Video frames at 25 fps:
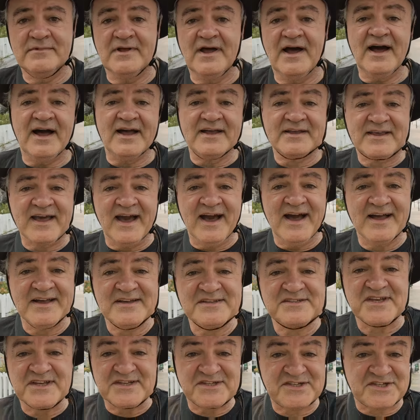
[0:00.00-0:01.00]
Hi
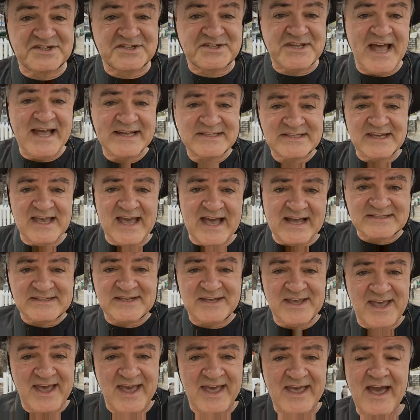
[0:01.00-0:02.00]
guys, Steady
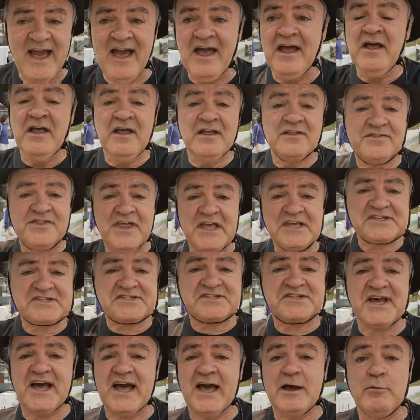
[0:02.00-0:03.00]
Eddie here,
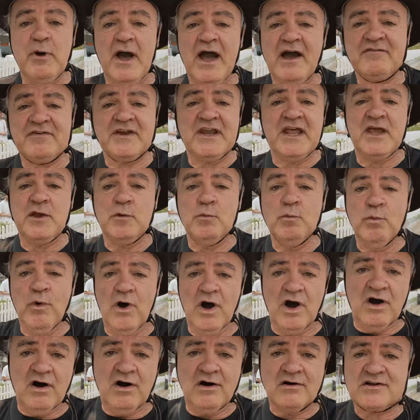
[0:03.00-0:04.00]
this time having a
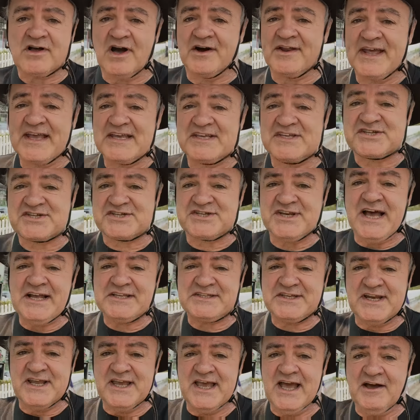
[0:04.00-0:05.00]
walk on a
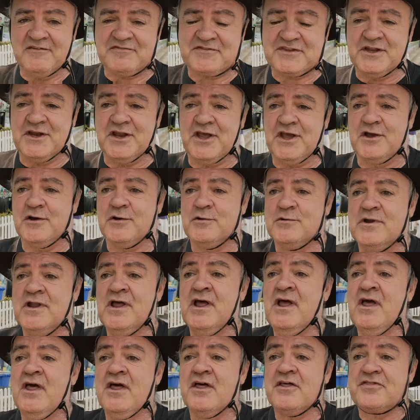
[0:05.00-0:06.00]
Saturday afternoon
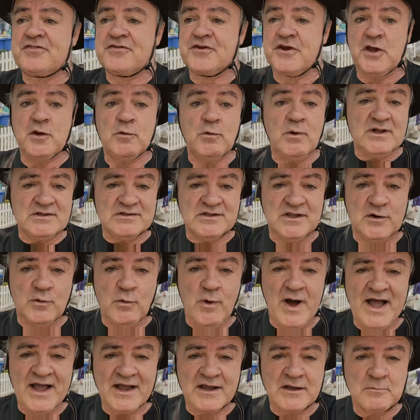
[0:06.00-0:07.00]
through
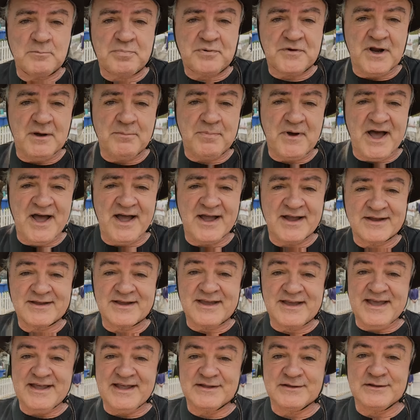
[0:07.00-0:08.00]
Luang
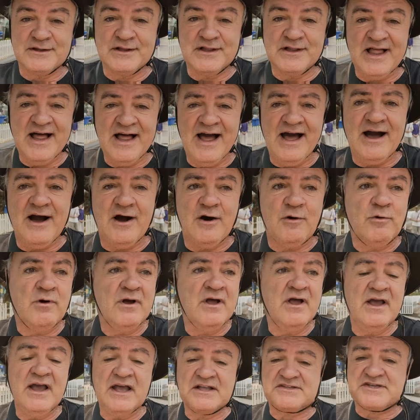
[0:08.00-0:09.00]
Prabang in Laos.
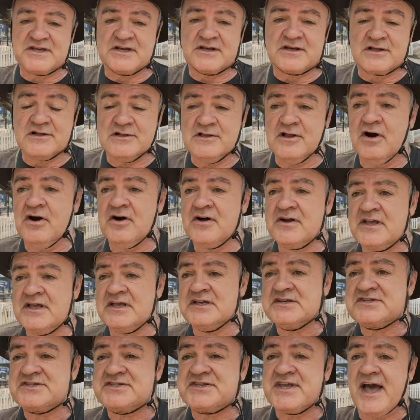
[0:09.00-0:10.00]
It's a
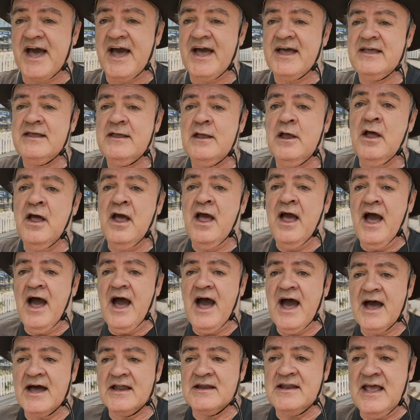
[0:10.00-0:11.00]
glorious day,
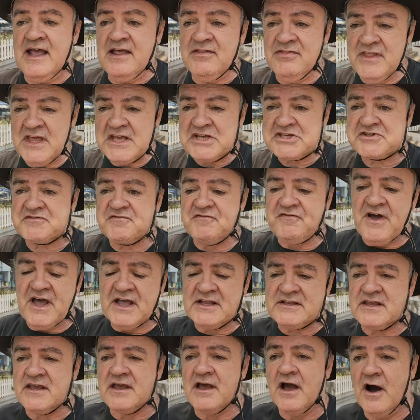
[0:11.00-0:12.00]
and in this
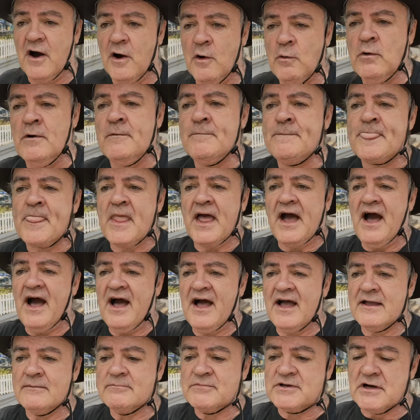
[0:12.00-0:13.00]
video
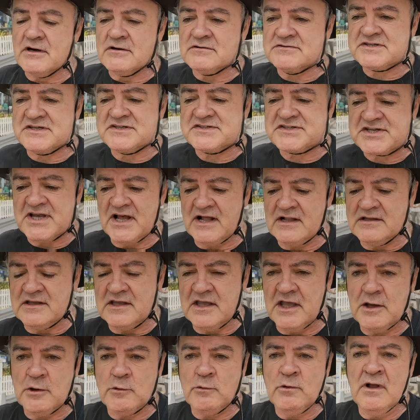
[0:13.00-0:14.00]
I'm going to tell
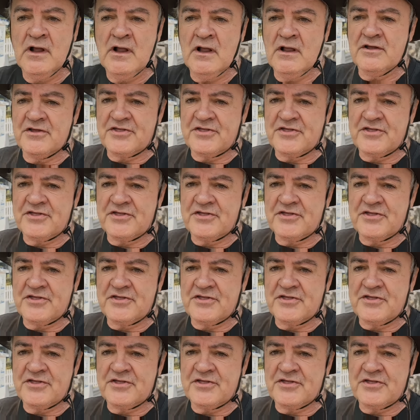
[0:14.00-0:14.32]
you